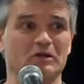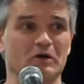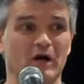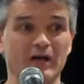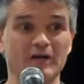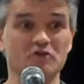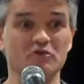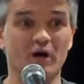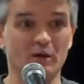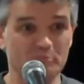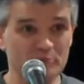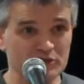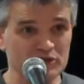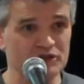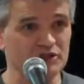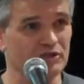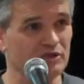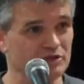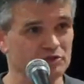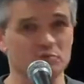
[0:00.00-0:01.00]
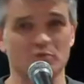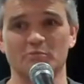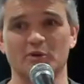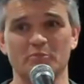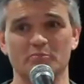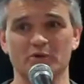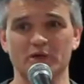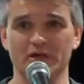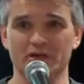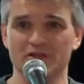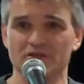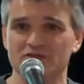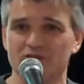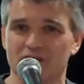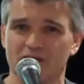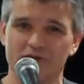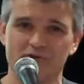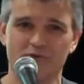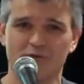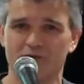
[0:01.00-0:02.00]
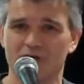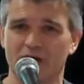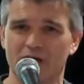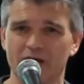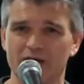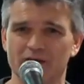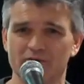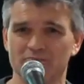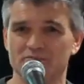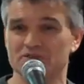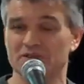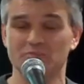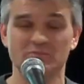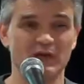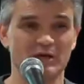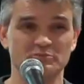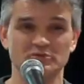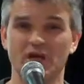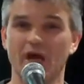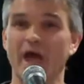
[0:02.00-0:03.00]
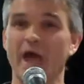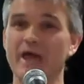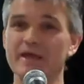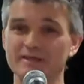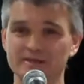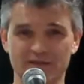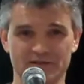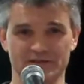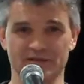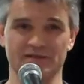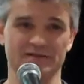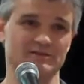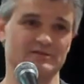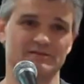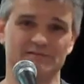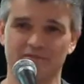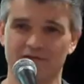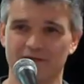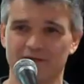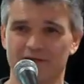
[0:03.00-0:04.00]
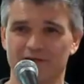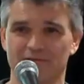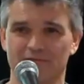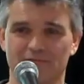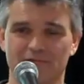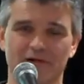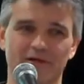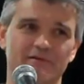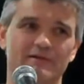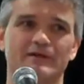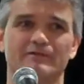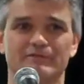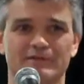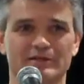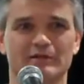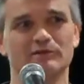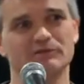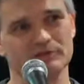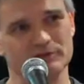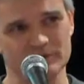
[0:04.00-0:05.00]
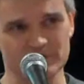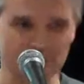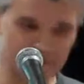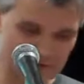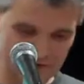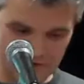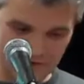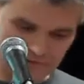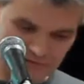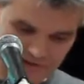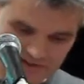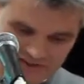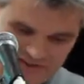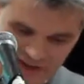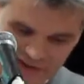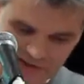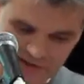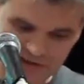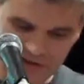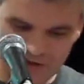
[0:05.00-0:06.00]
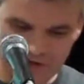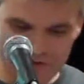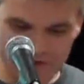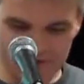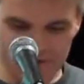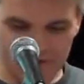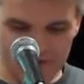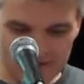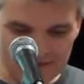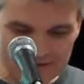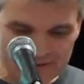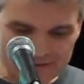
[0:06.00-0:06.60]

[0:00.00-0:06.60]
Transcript: know, I grew up in church with my parents, and I thought I sometimes I hated it. I think, why do I have to go to church every Sunday? And,